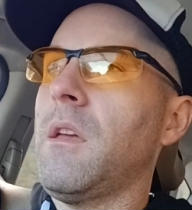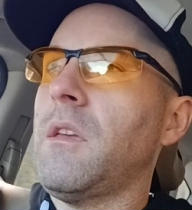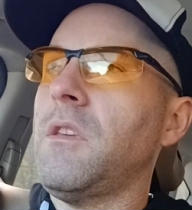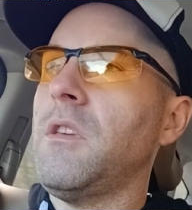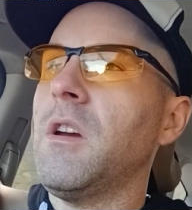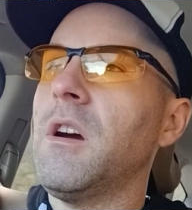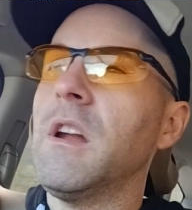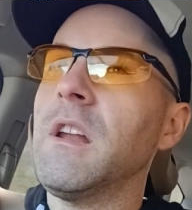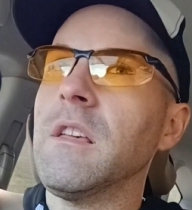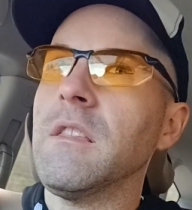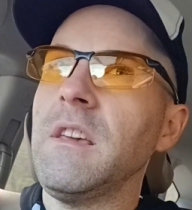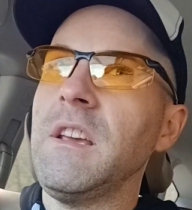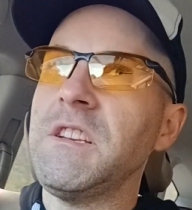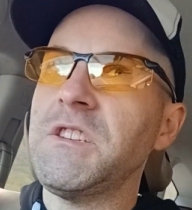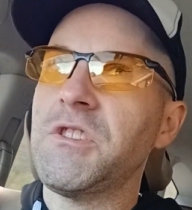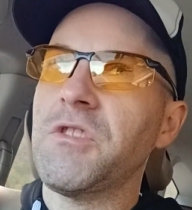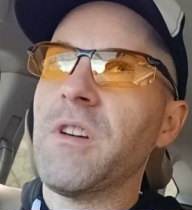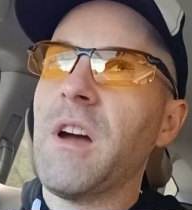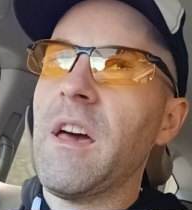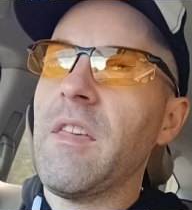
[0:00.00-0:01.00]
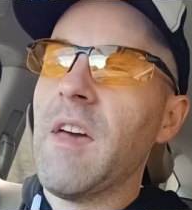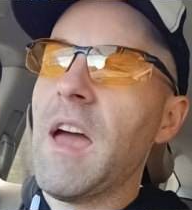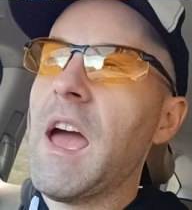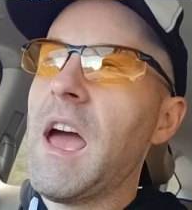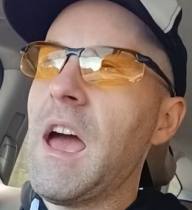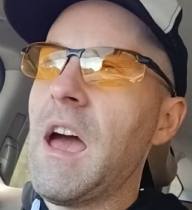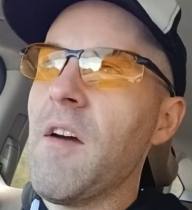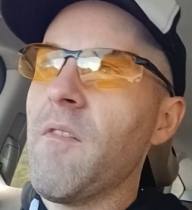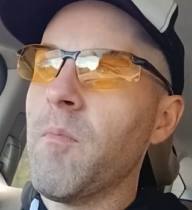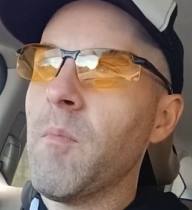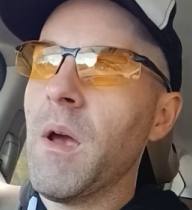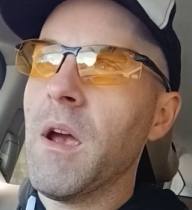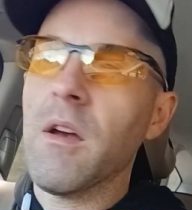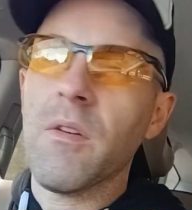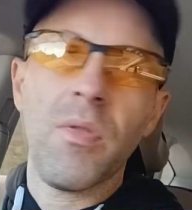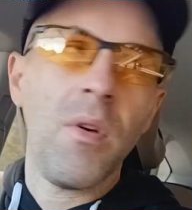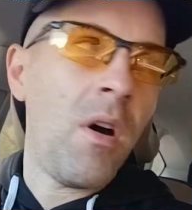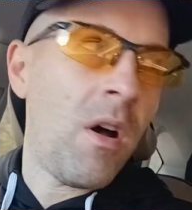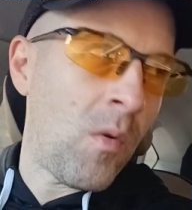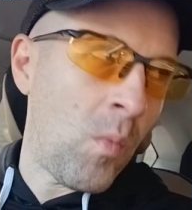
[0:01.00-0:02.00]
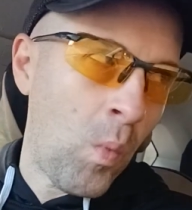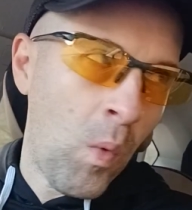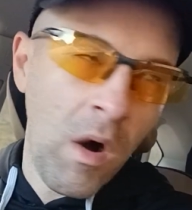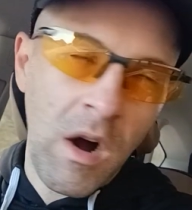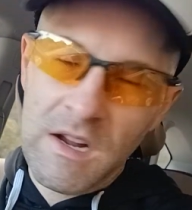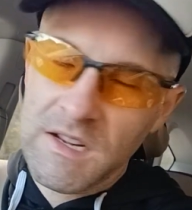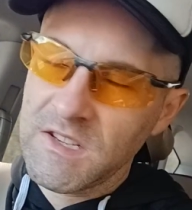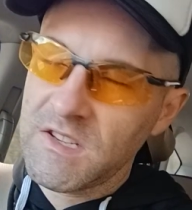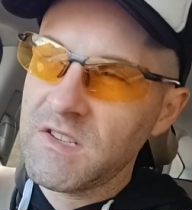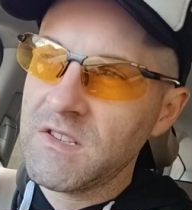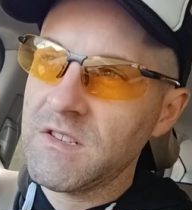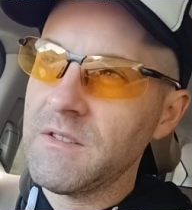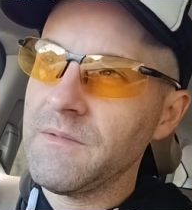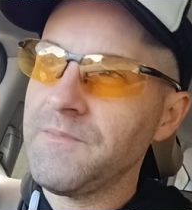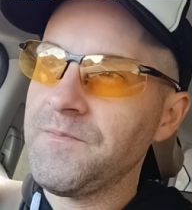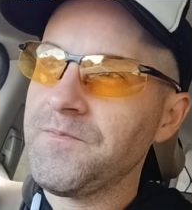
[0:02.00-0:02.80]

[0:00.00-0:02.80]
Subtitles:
you got to at least try the half marathon once.